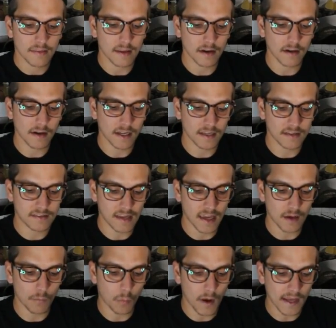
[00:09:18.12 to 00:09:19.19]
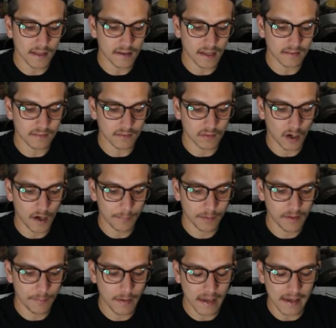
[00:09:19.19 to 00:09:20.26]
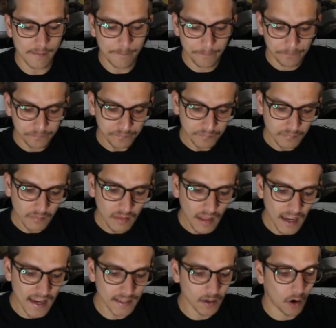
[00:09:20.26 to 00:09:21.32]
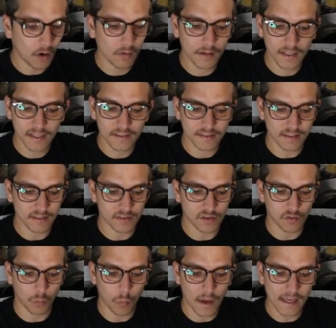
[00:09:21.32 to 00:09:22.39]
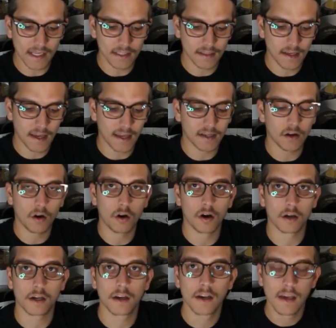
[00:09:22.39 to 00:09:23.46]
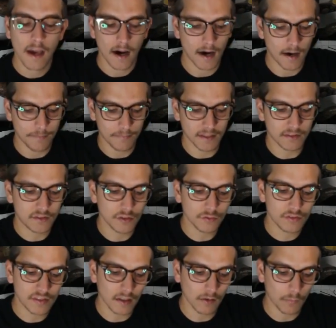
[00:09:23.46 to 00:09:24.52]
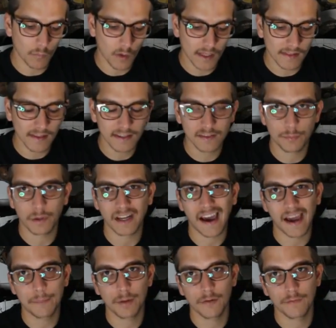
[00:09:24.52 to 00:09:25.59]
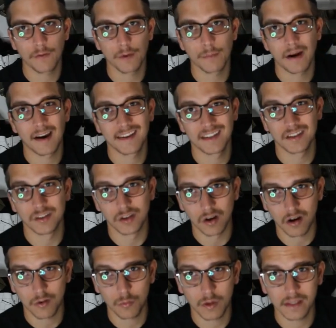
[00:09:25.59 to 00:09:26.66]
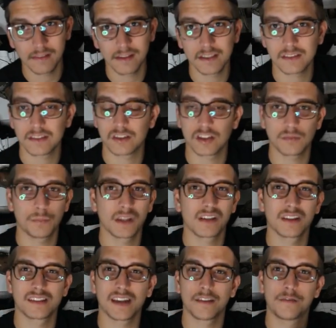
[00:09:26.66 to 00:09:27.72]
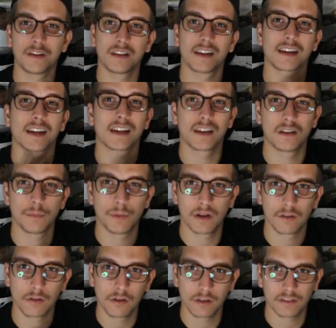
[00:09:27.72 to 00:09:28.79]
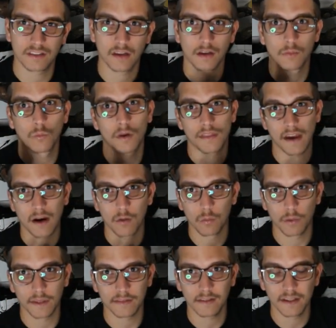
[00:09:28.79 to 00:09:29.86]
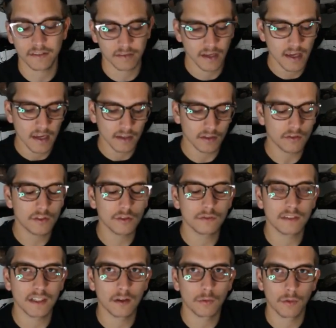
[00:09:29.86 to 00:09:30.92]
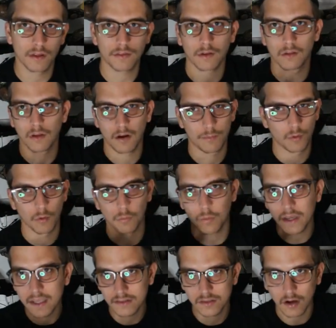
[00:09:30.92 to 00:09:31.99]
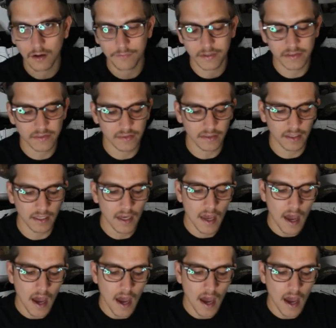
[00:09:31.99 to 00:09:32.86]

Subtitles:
There is a weight at the top of the bait, and all it is the weight and a hook. They do sell them weedless, but I prefer mine not weedless just because I feel like I get a better hook set without weedless. You do deal with a lot more weeds, obviously,